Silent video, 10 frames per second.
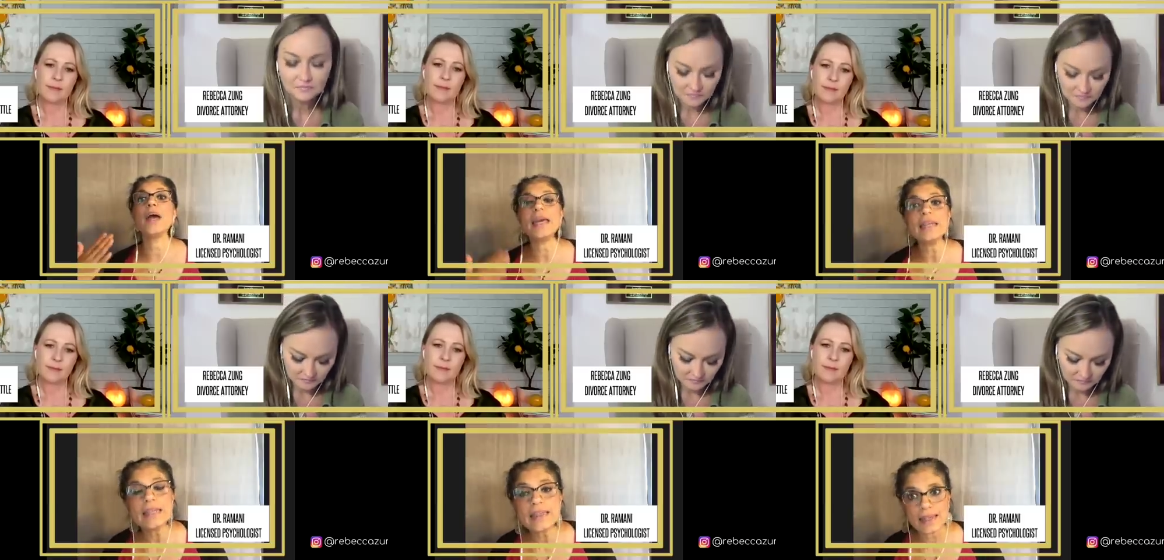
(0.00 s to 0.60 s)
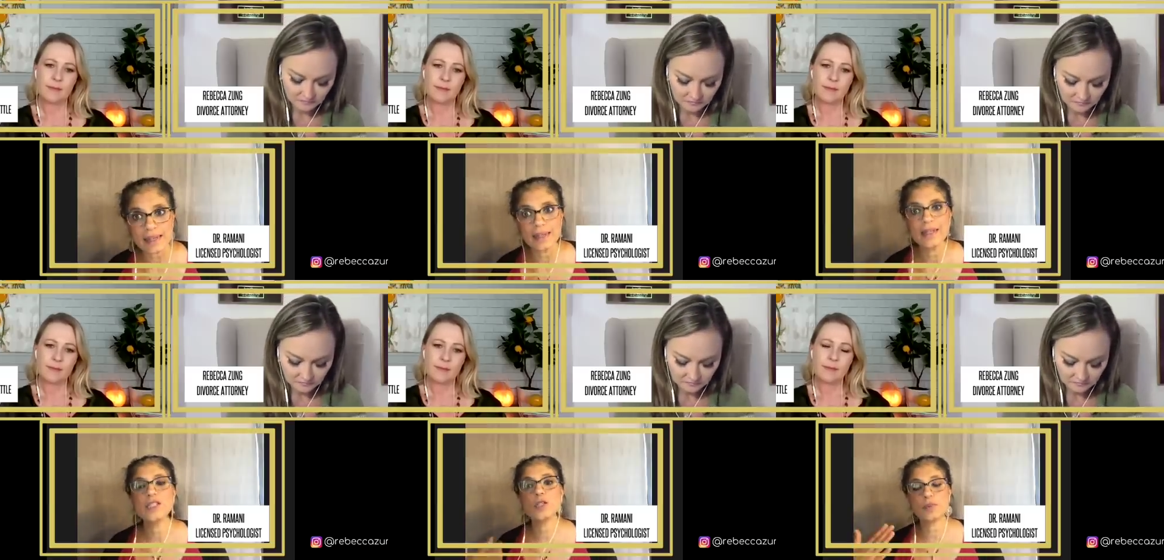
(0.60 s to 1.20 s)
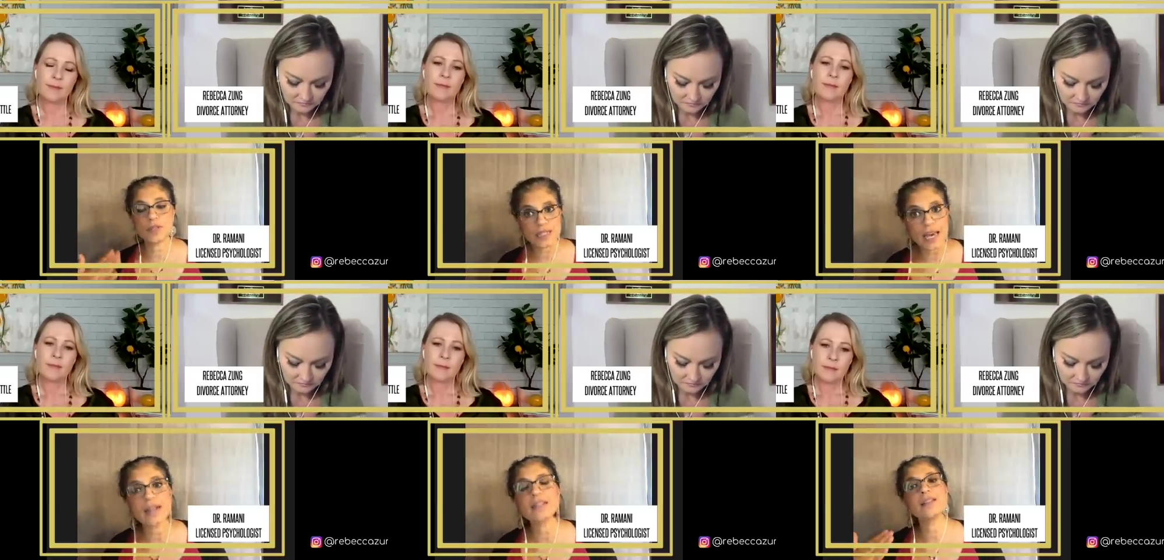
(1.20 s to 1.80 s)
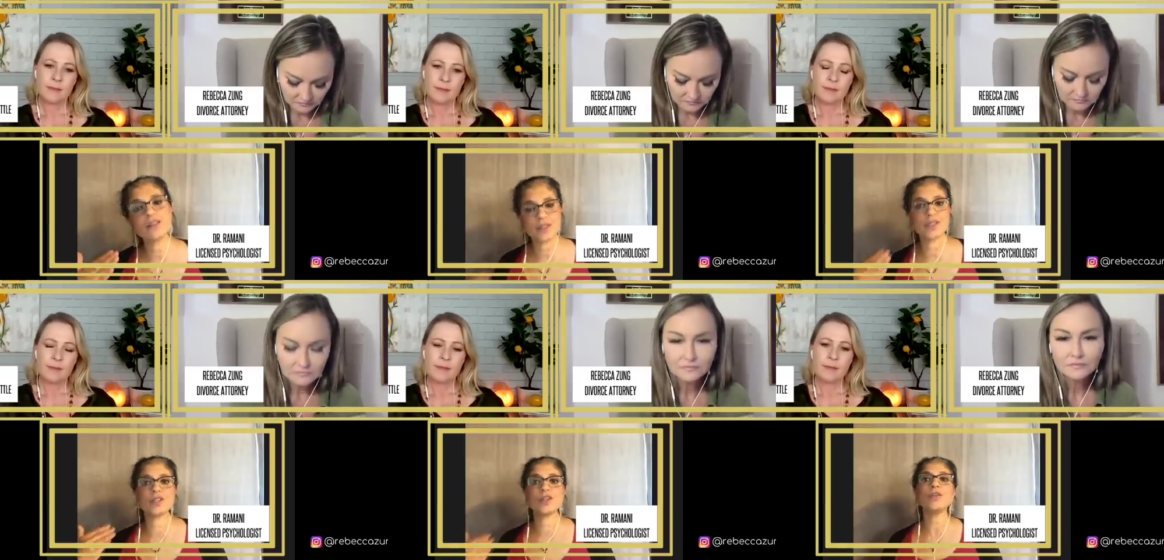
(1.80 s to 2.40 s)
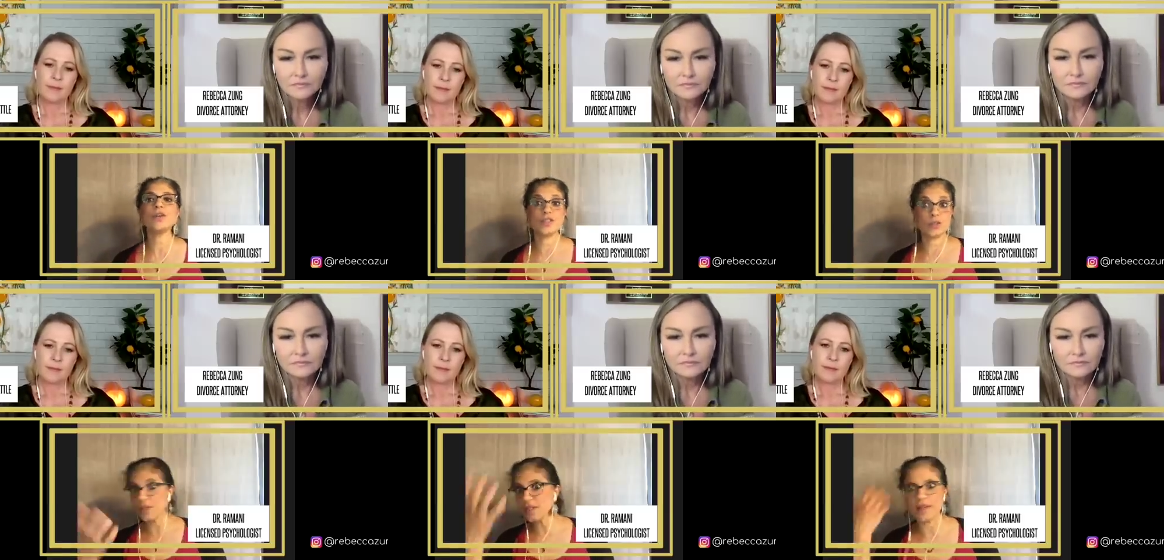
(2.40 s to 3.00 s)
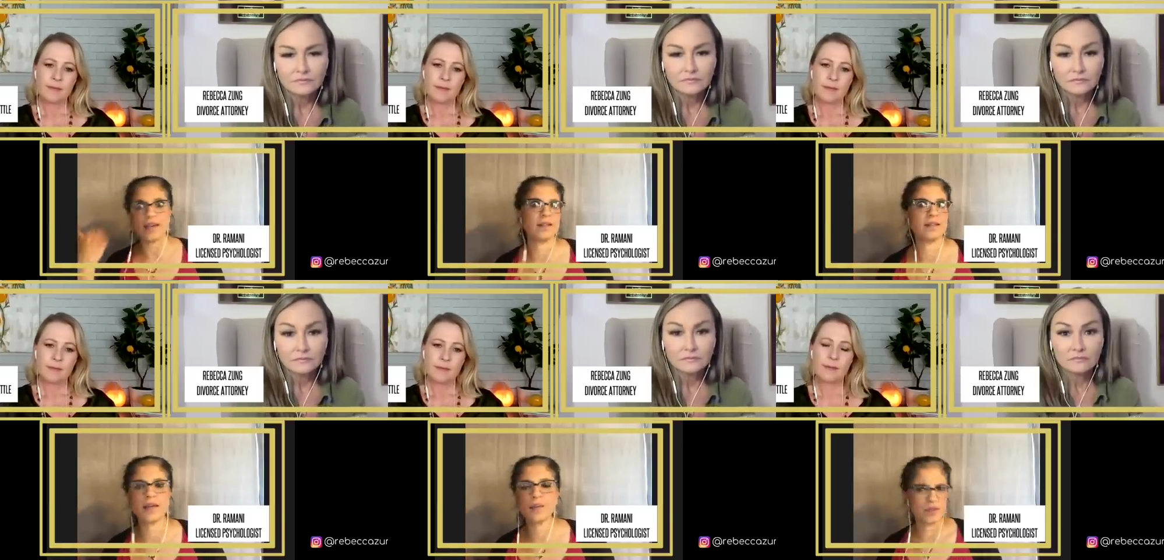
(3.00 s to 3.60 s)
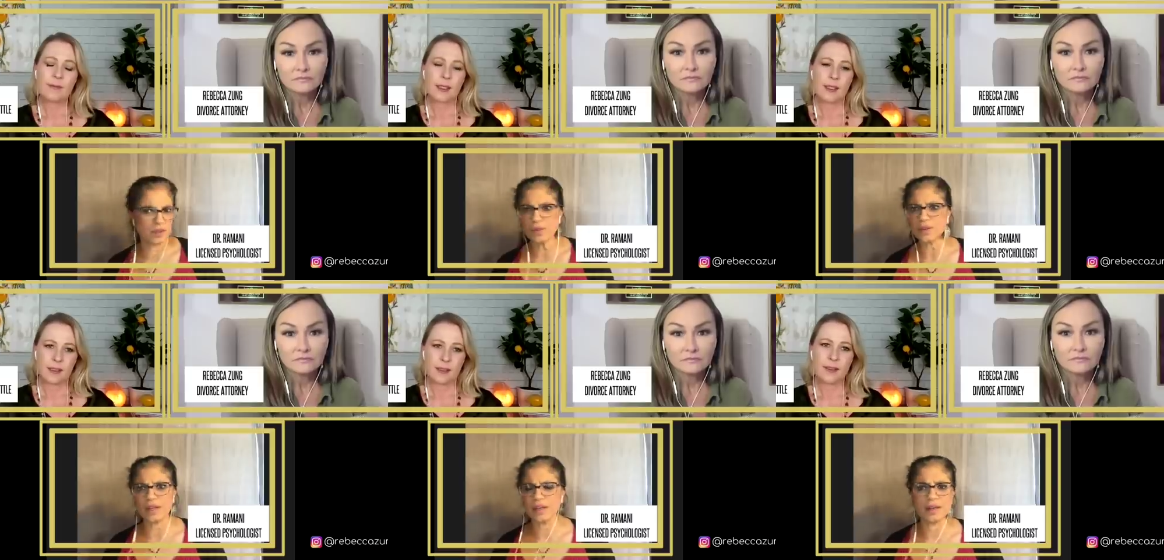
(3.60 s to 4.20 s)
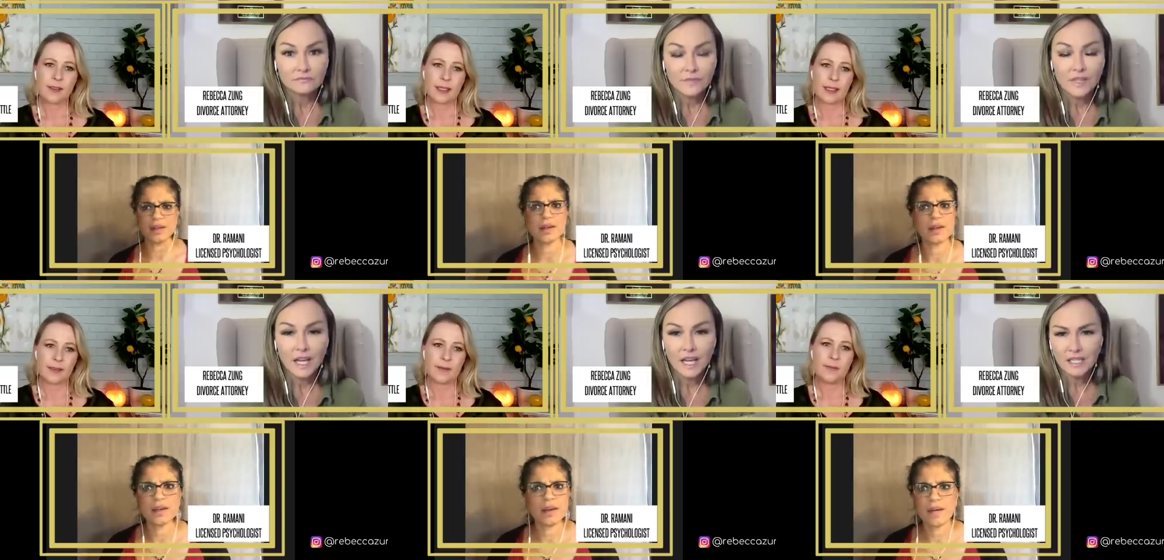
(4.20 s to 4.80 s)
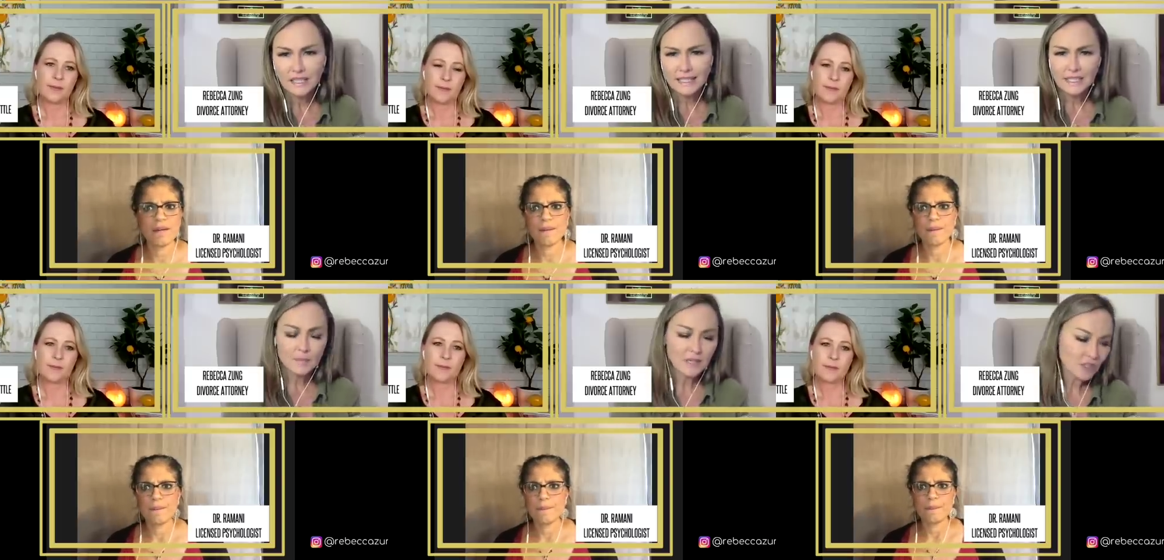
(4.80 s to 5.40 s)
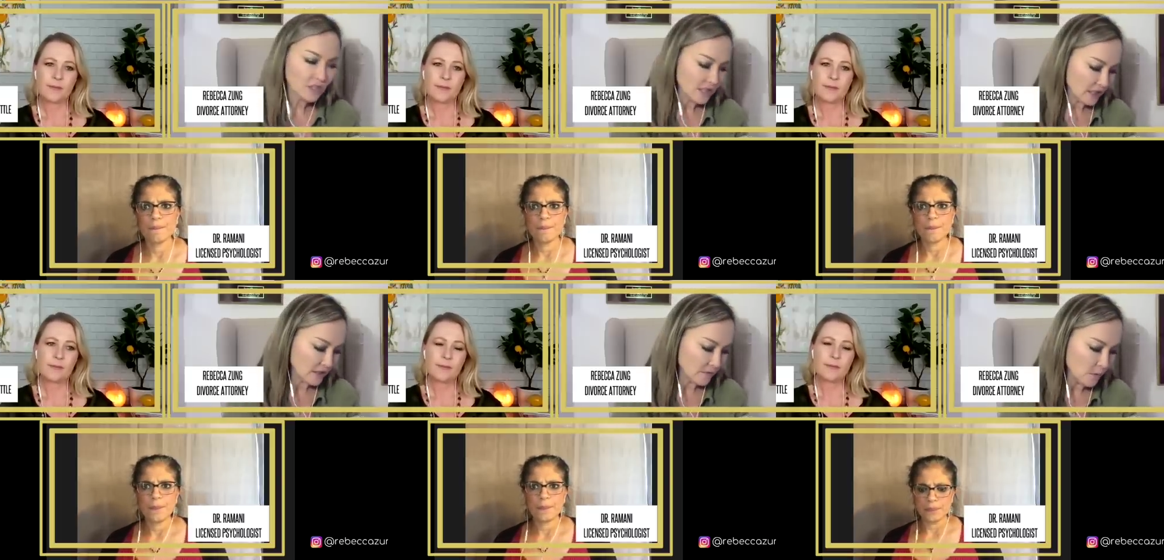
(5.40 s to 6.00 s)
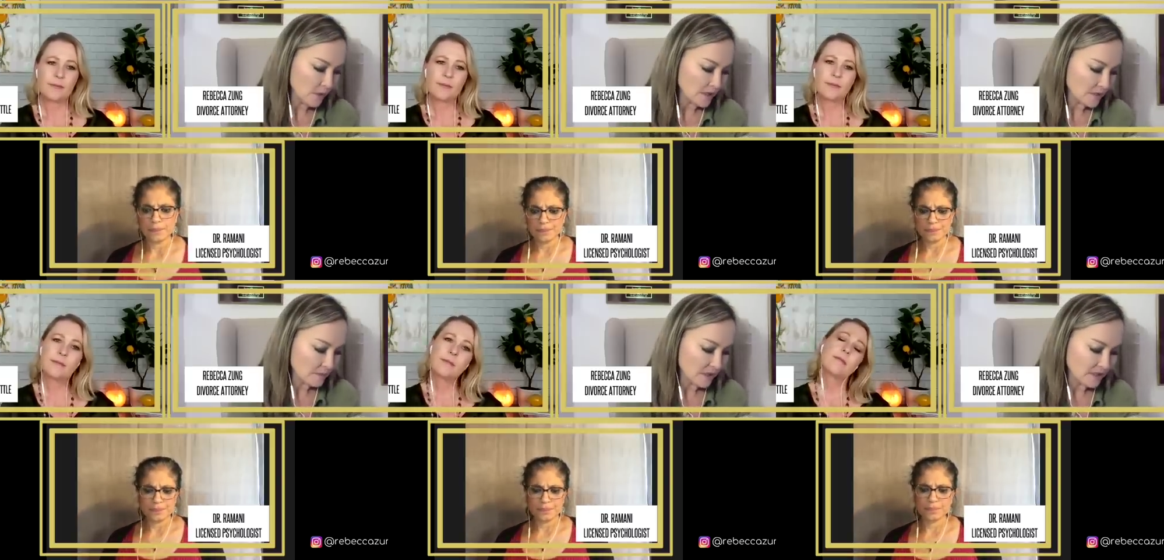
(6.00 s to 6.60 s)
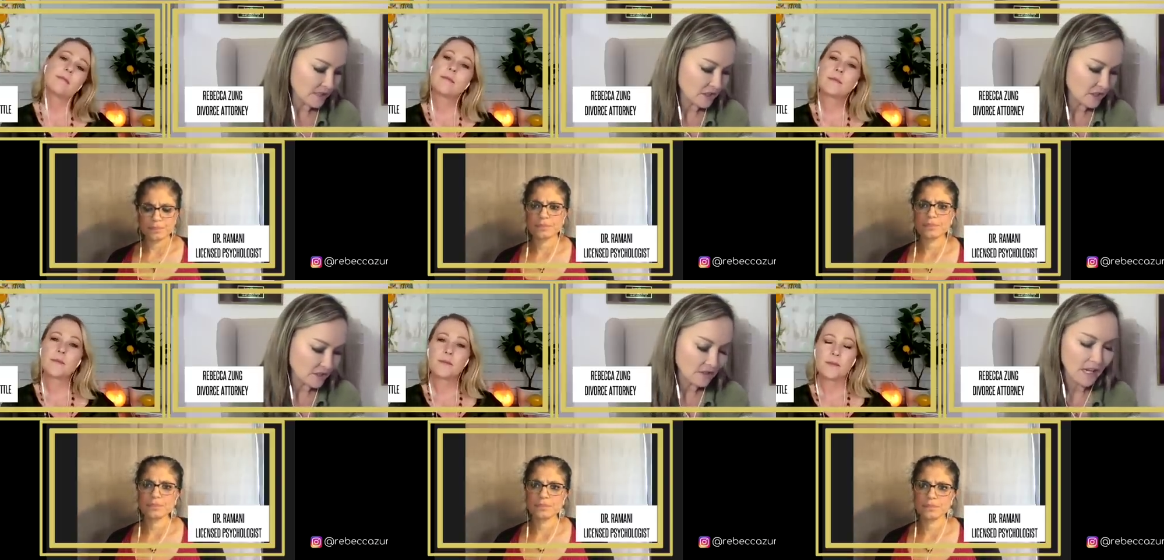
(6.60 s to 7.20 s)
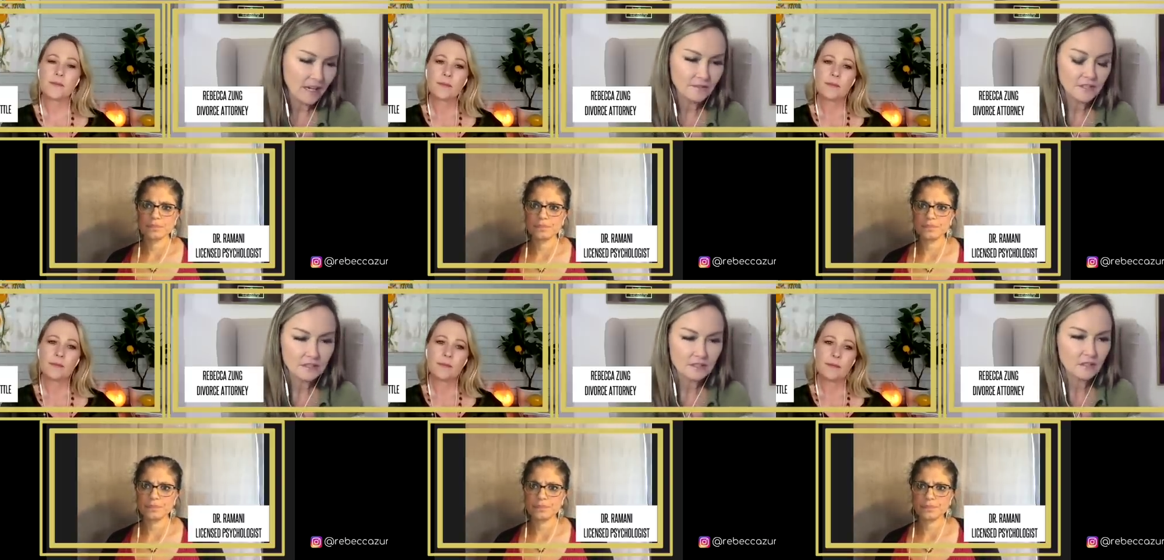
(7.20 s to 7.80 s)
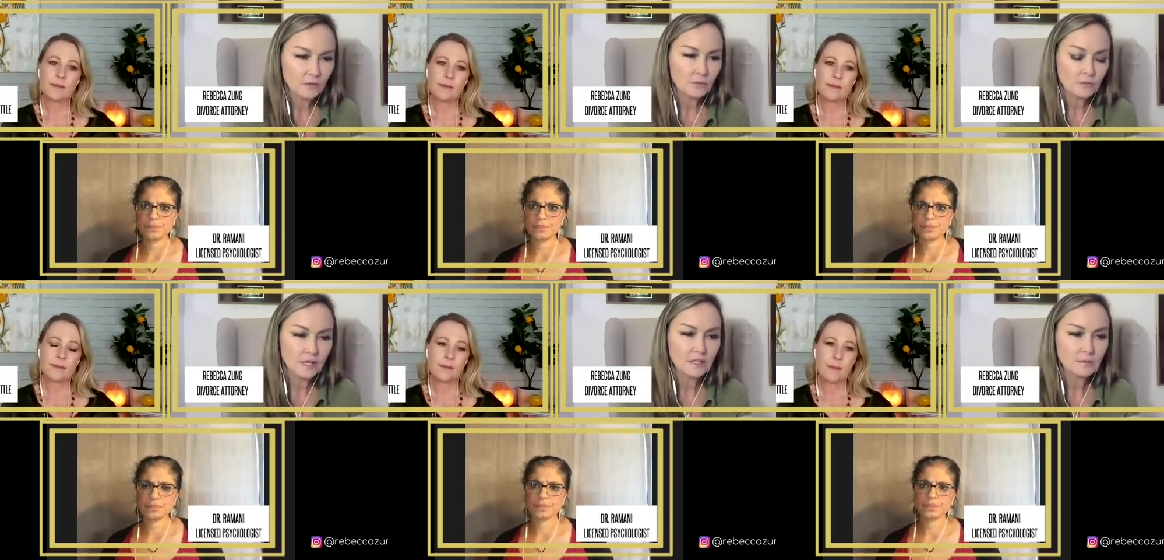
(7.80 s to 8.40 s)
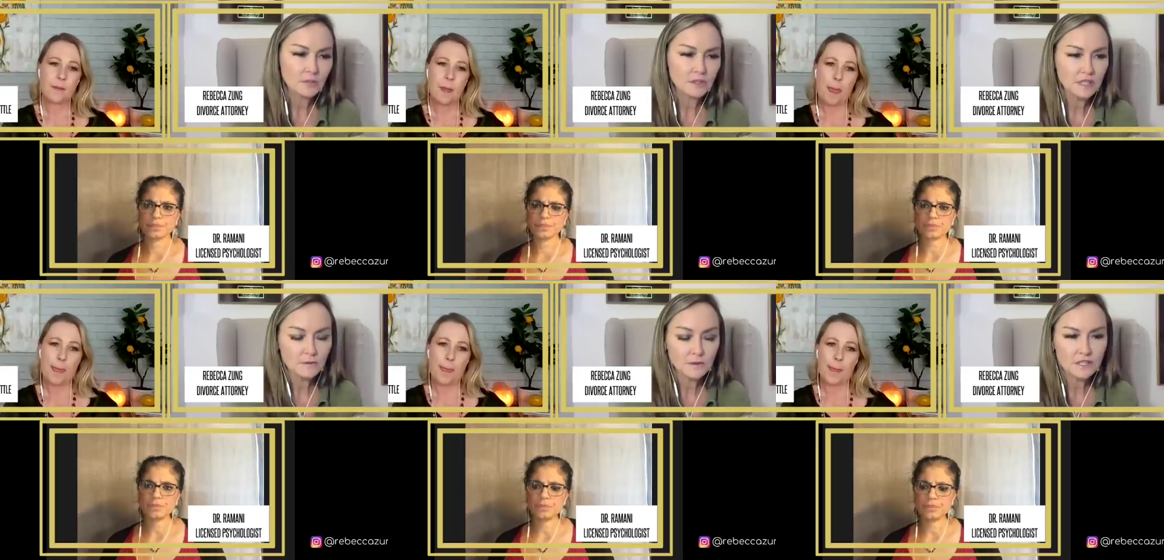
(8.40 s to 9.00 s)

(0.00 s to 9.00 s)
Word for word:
Speaker 1: anything to protect their insecurity. So it is heinous, absolutely.
Speaker 2: Yeah, and especially in a divorce because they just have this incredible need for